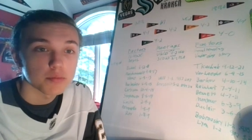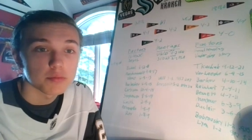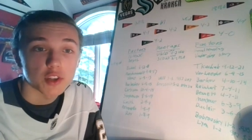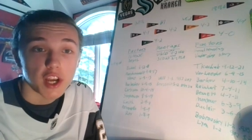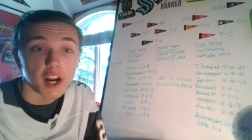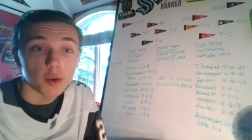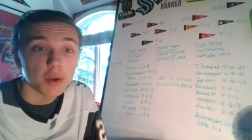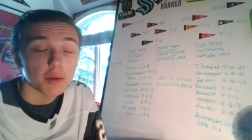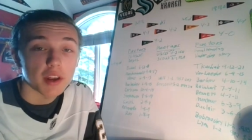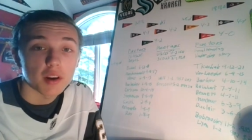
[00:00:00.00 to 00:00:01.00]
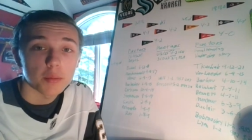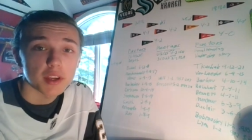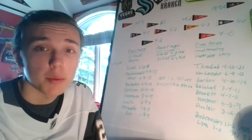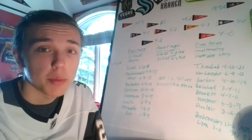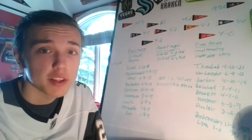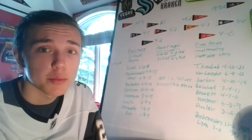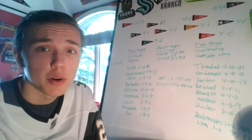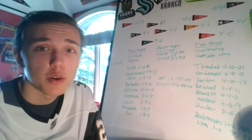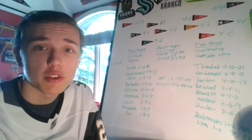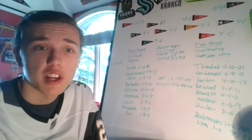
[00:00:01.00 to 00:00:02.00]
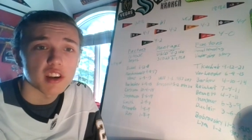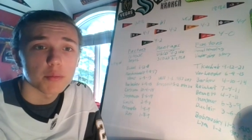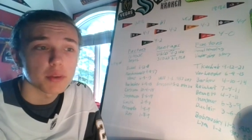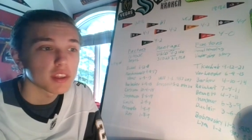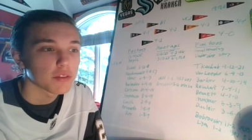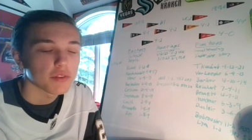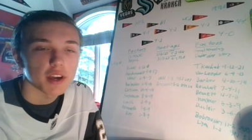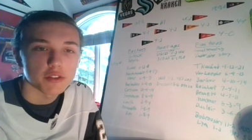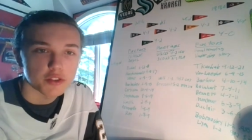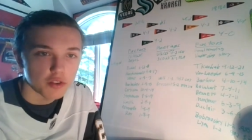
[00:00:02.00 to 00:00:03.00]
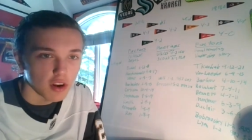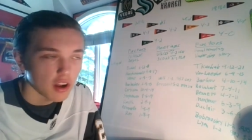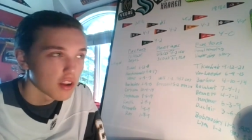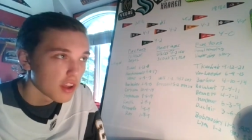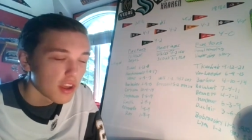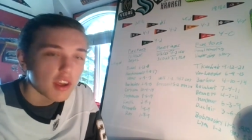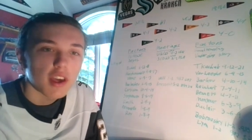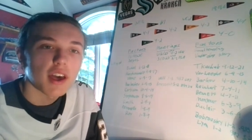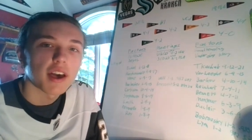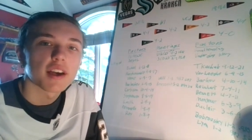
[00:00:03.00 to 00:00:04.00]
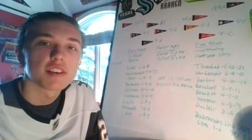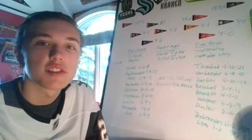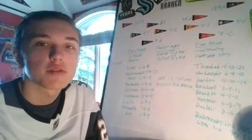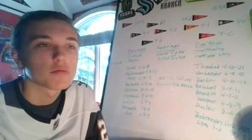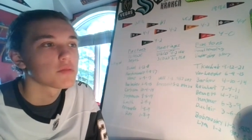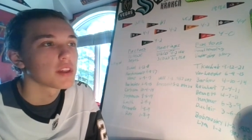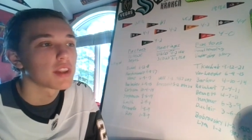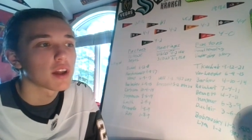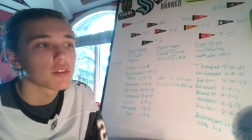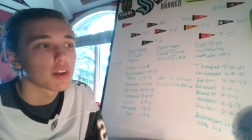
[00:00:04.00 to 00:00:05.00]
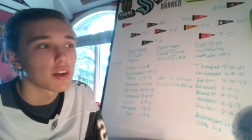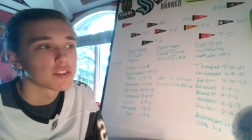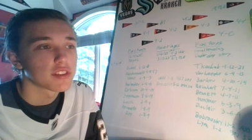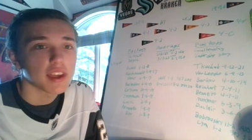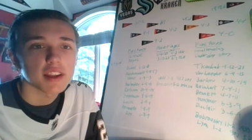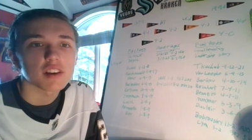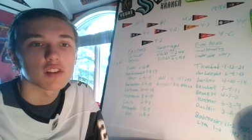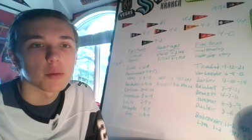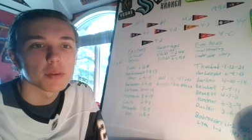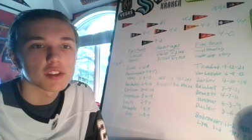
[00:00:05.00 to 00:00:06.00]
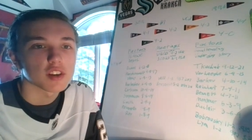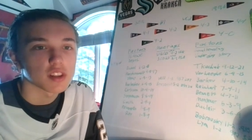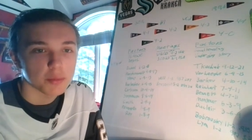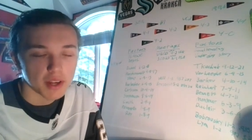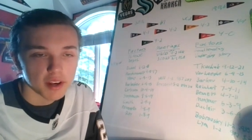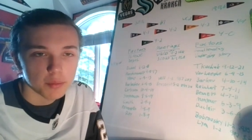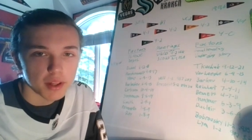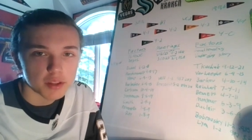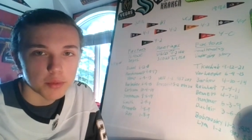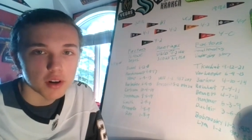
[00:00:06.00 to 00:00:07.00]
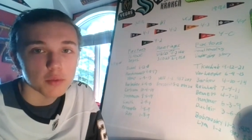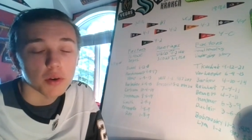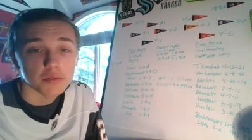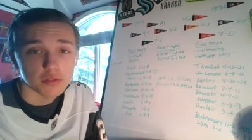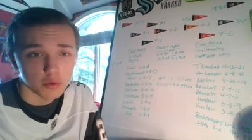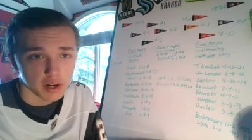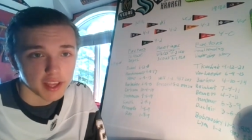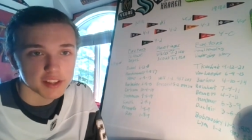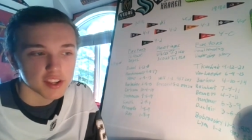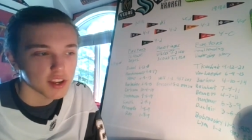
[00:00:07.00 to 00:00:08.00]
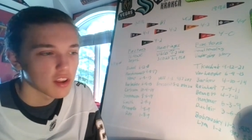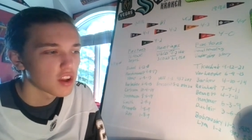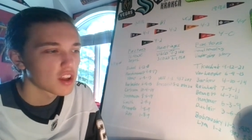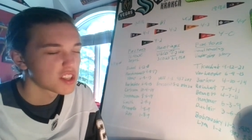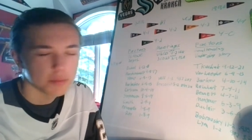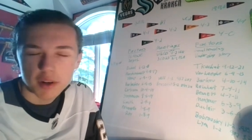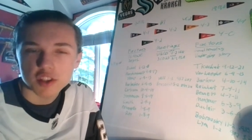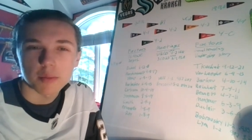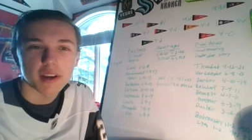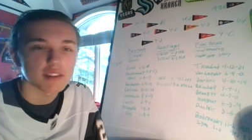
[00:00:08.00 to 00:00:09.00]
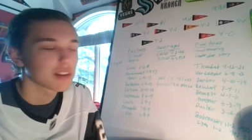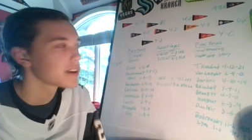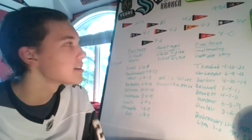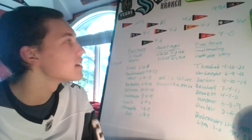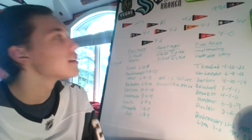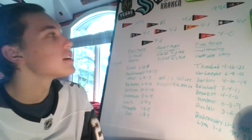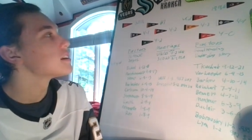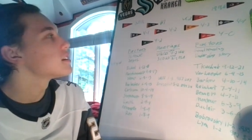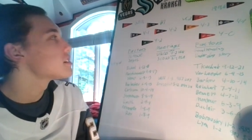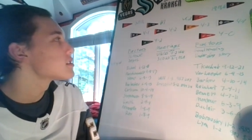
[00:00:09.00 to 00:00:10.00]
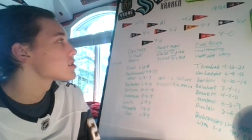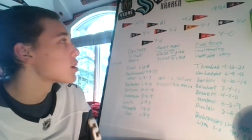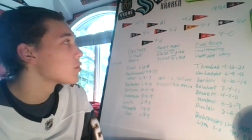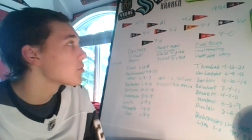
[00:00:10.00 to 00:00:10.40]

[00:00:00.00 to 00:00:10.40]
Chicago ended up beating Pittsburgh, which ended up being the final straw, as they and Columbus eliminated Pittsburgh while Florida gets in, much to my delight. So